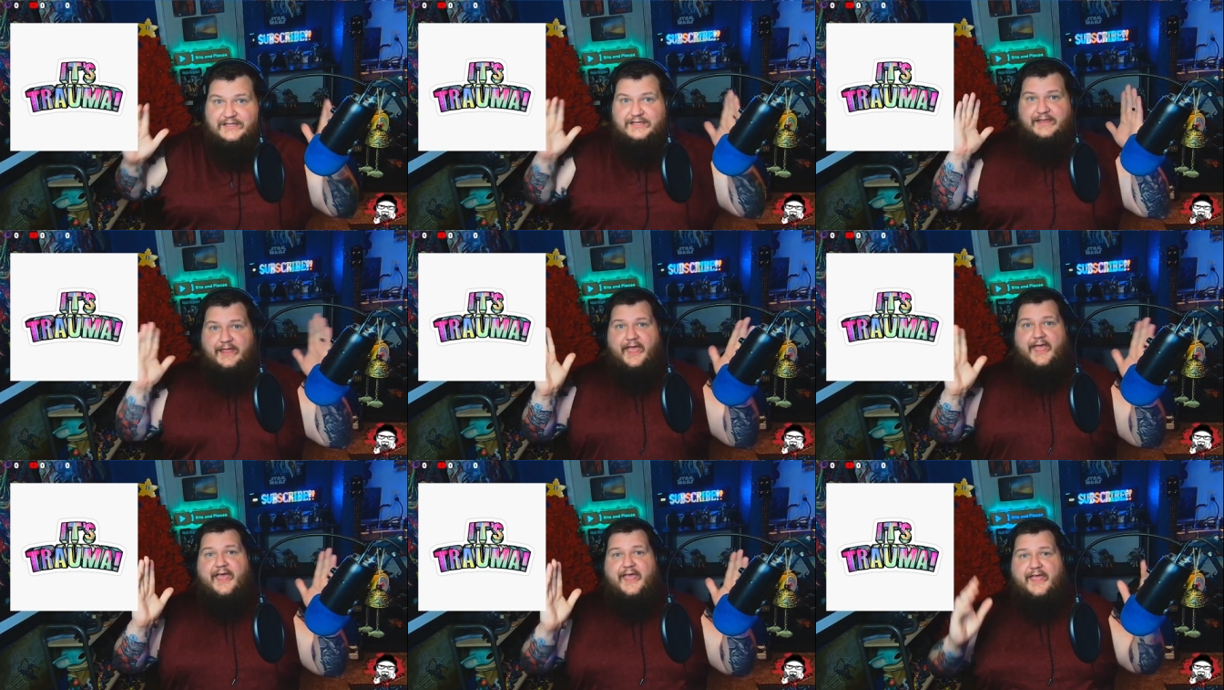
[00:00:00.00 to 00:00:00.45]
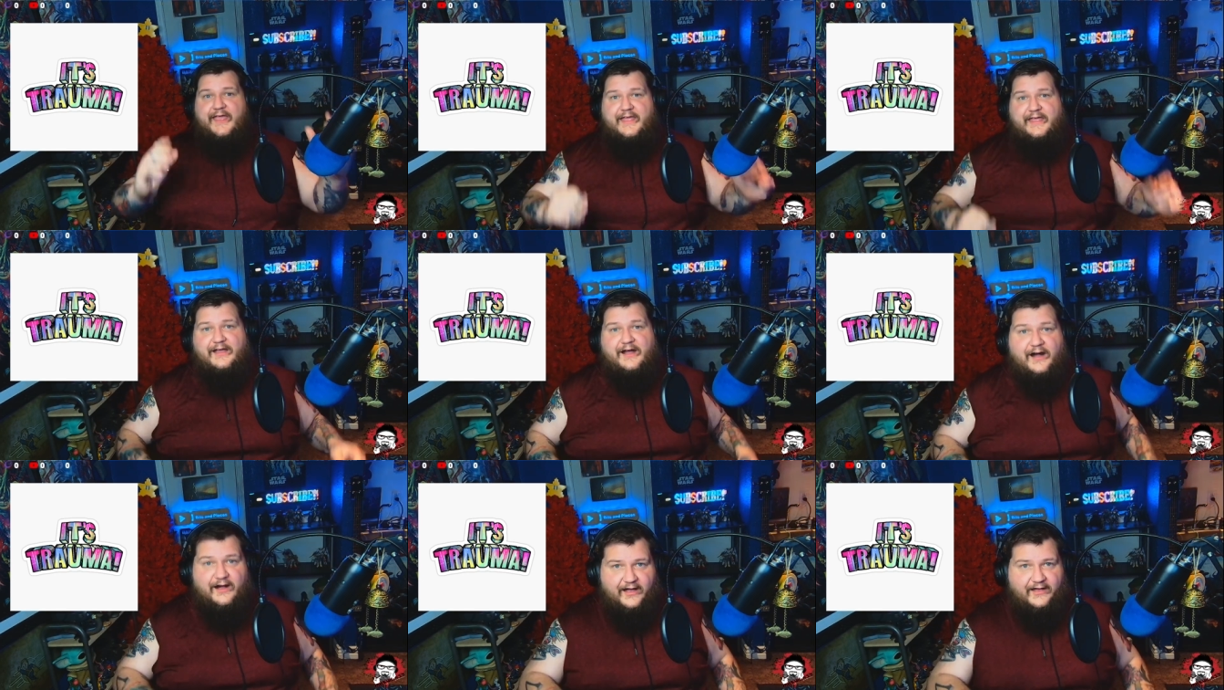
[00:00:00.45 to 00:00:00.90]

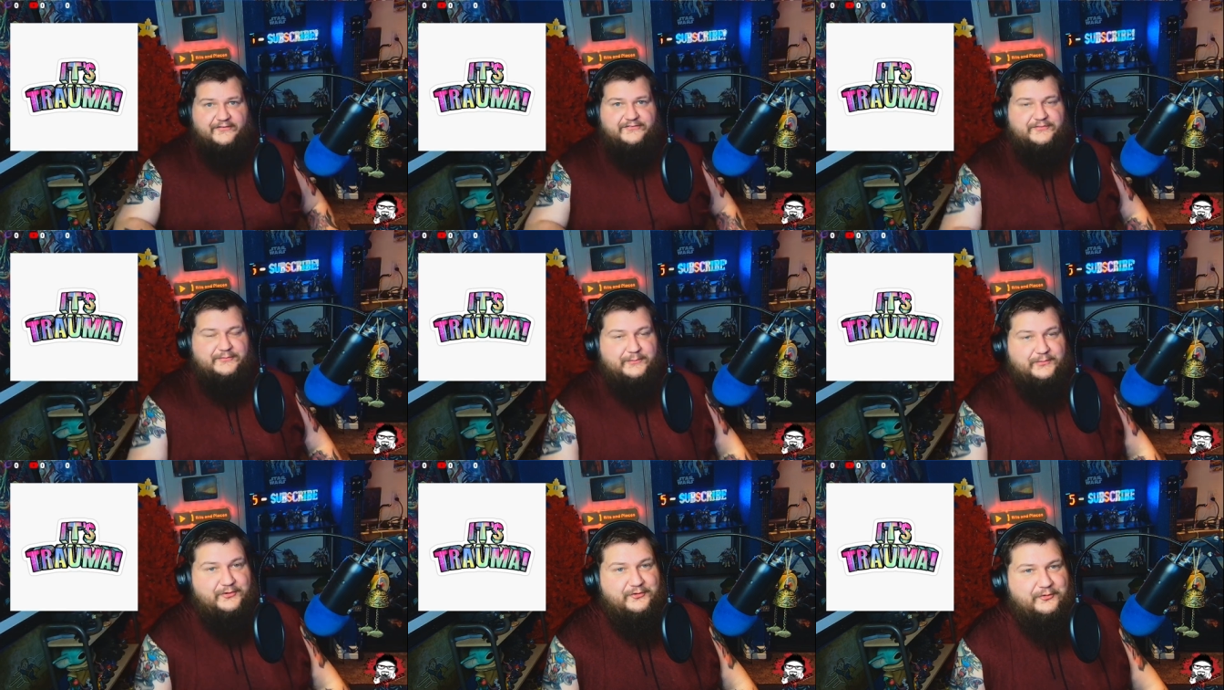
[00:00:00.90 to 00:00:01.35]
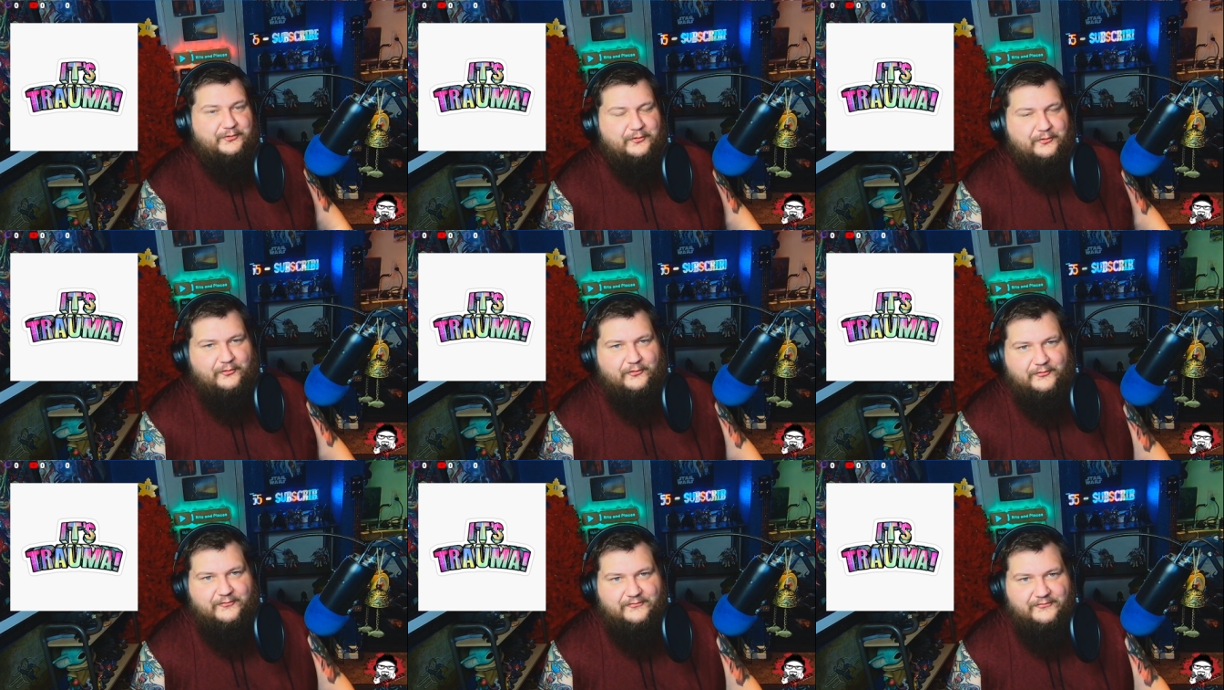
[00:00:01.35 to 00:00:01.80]
yay, awesome,
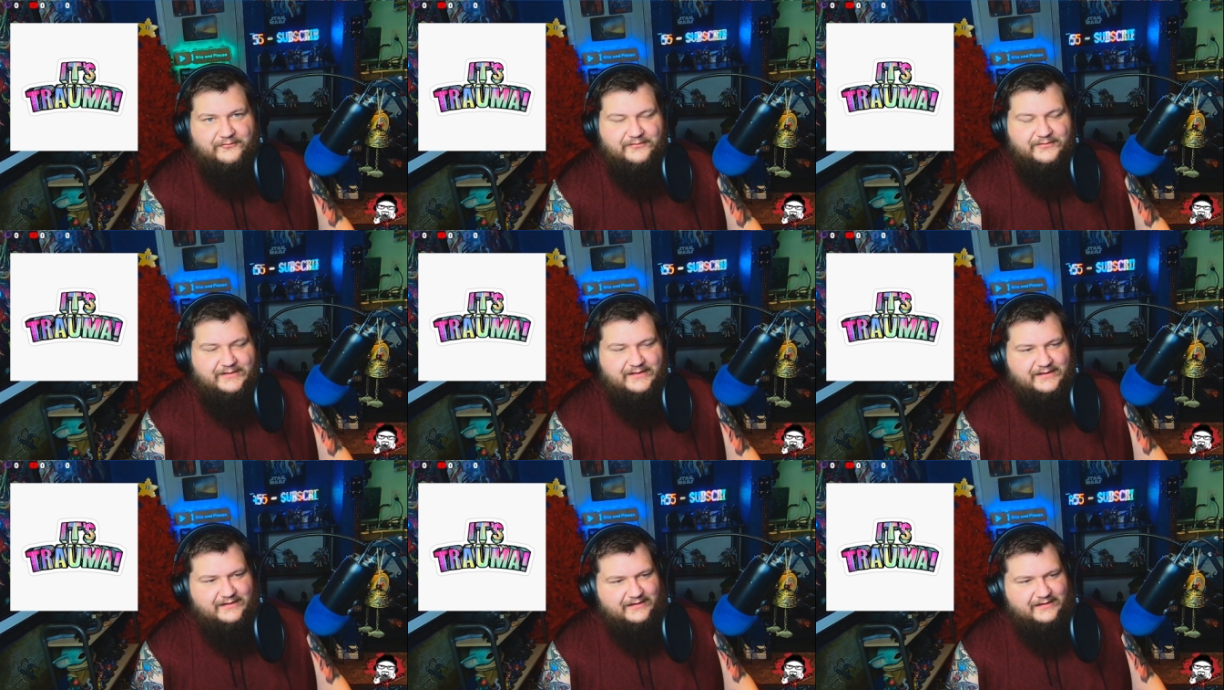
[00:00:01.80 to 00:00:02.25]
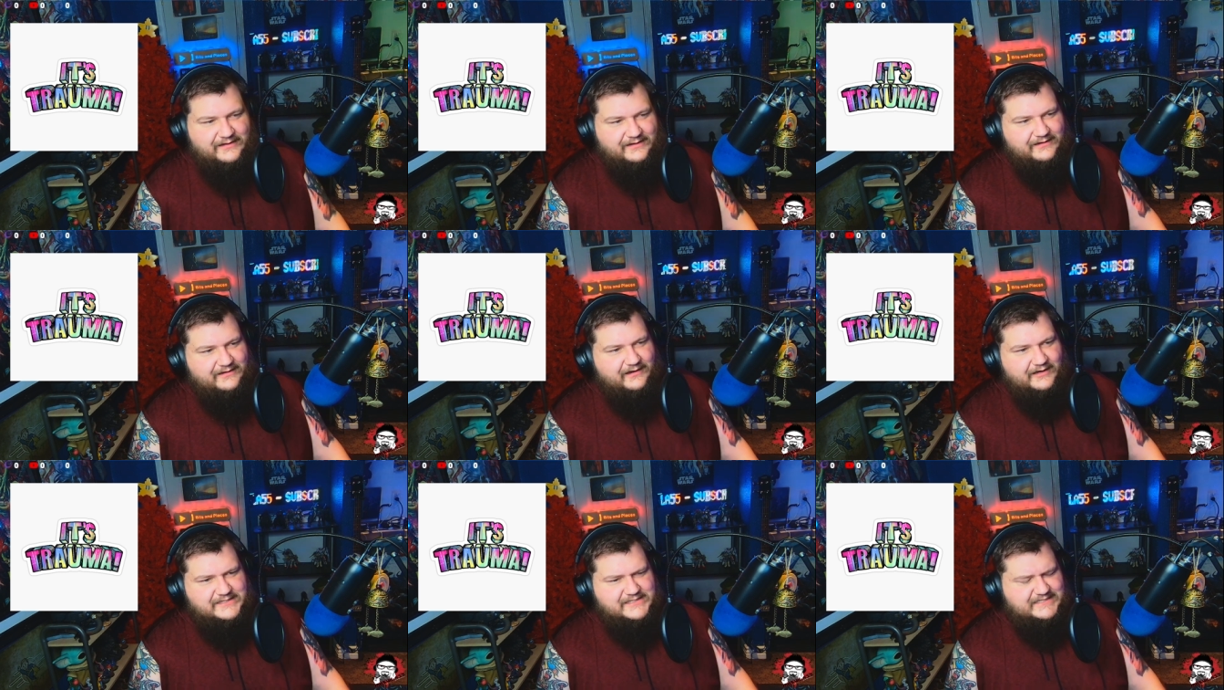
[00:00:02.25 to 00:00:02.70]
cool.
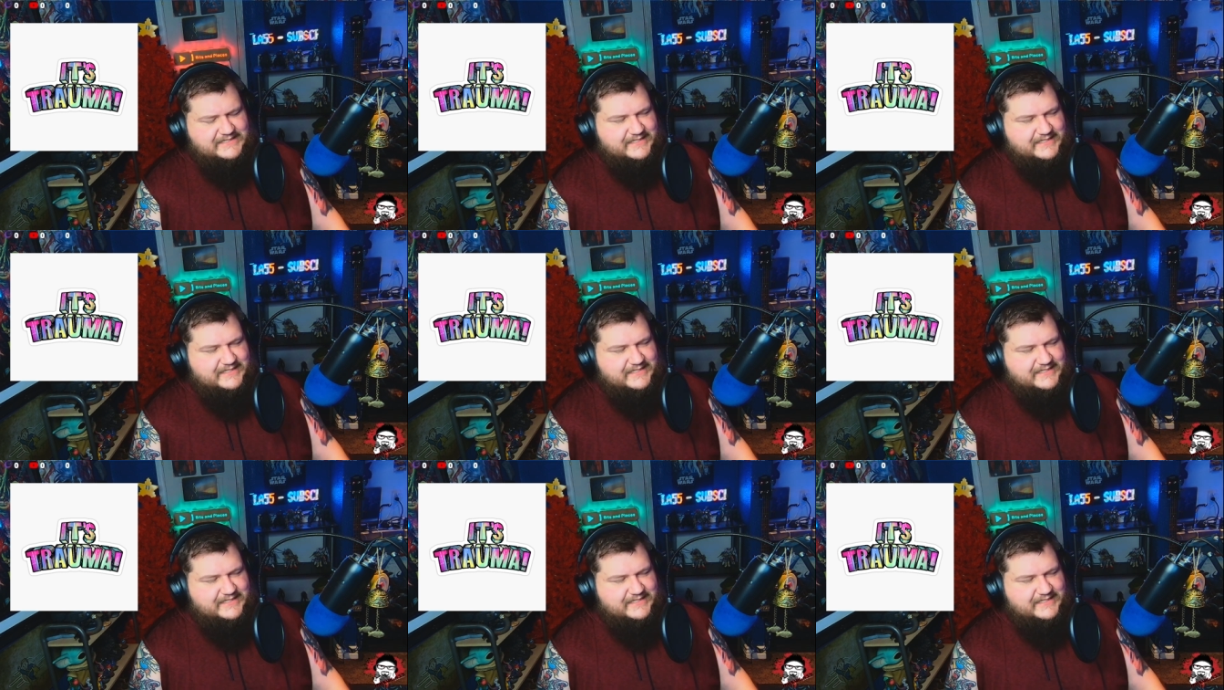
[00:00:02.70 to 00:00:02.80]
I just